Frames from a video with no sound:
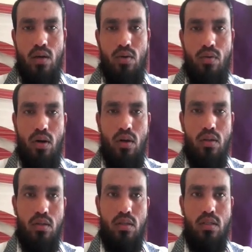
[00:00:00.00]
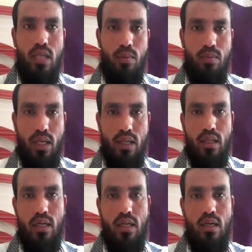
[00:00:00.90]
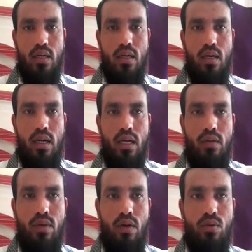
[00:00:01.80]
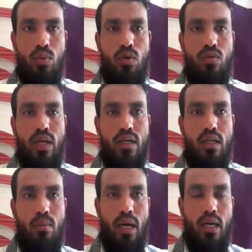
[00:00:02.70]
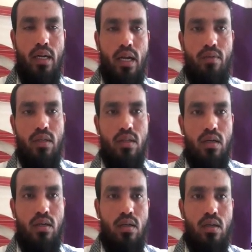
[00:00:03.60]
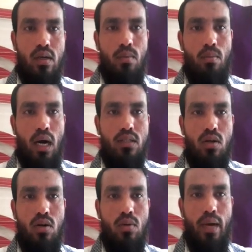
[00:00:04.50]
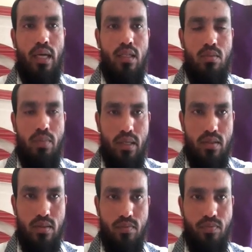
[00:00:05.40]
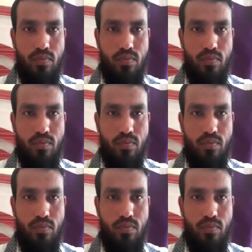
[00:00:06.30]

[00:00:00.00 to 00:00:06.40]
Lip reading: for the same thing, that again we have to prove that the matter having the mass or occupy the space.